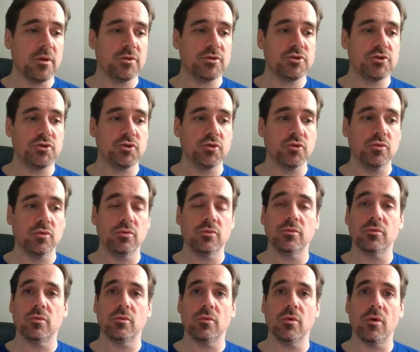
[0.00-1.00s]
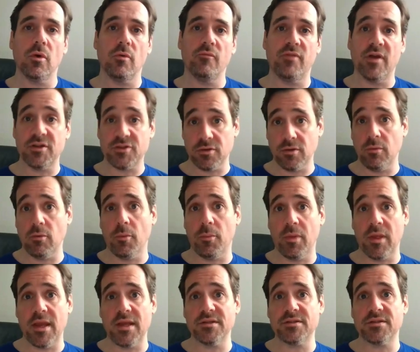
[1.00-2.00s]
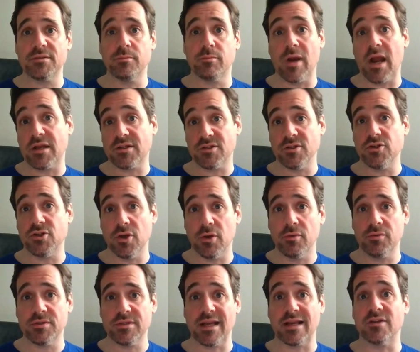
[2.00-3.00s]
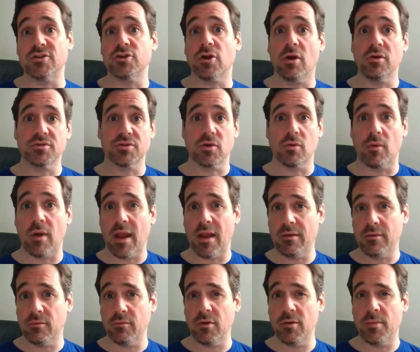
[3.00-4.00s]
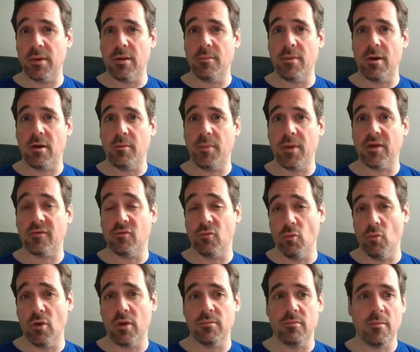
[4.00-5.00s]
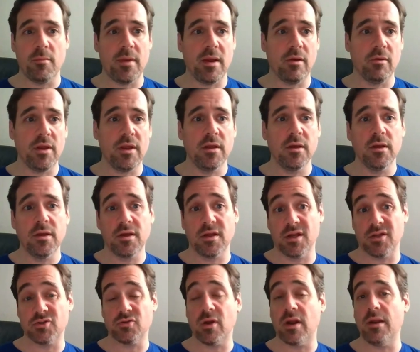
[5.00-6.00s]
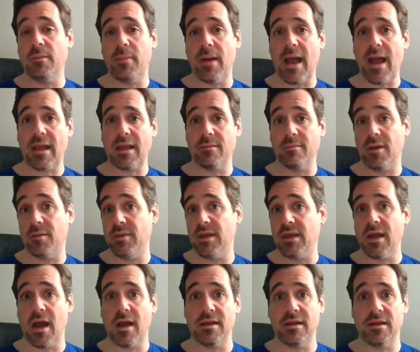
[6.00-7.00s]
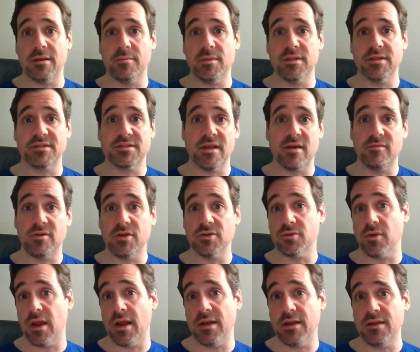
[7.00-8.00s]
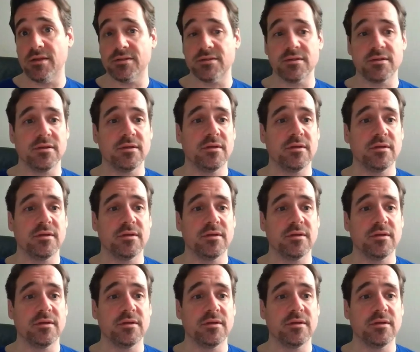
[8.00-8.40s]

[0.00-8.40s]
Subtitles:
to eventually replace Braxton Jones. Like a Charles Grant would have been a better pick from William & Mary. Could have traded back and maybe gotten him in the 70s or 80s.